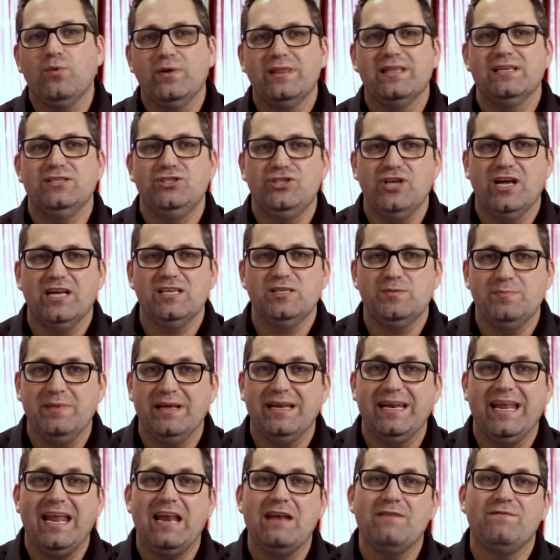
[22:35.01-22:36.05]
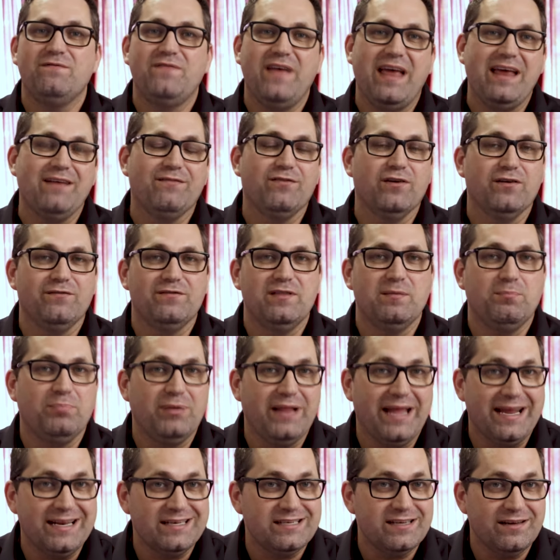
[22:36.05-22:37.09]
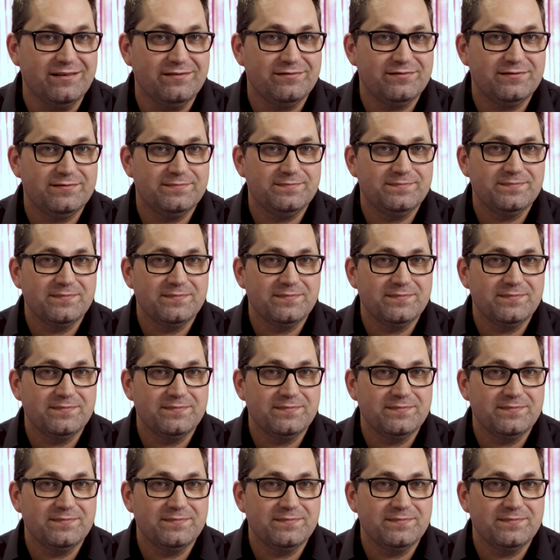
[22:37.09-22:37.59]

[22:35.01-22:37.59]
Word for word: with a judgment in favor of the plaintiff.